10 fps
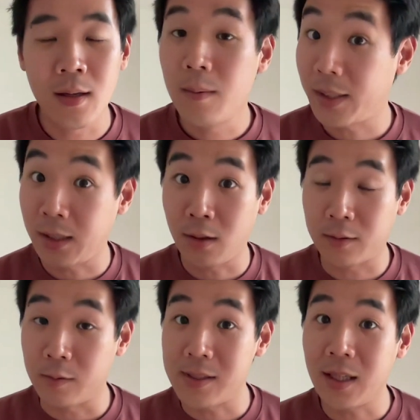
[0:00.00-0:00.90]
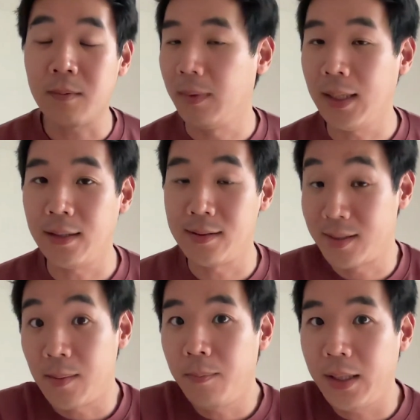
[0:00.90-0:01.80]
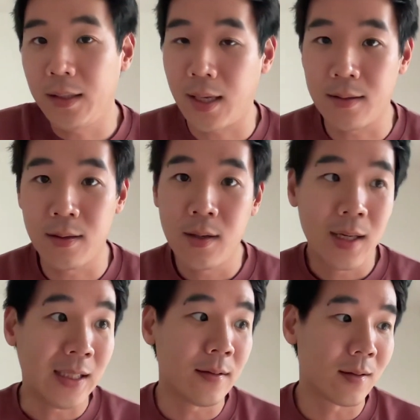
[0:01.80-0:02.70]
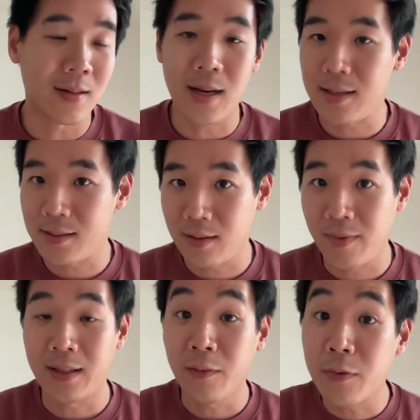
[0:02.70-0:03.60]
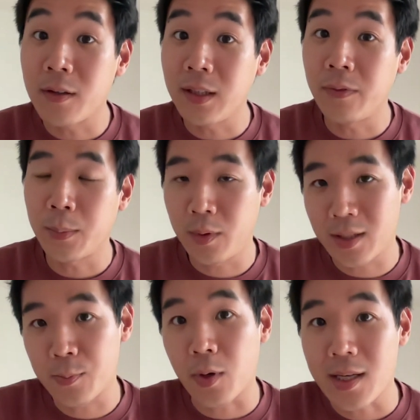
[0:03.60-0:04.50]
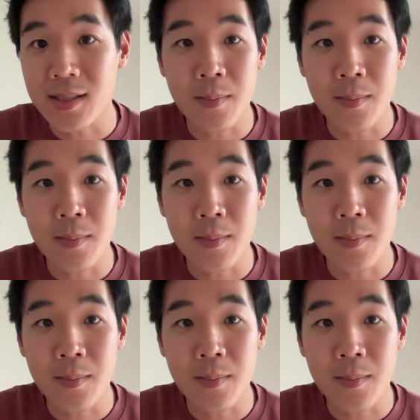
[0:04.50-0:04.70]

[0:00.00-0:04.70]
but they're not using it, meaning simply that either there's a very difficulty for them to express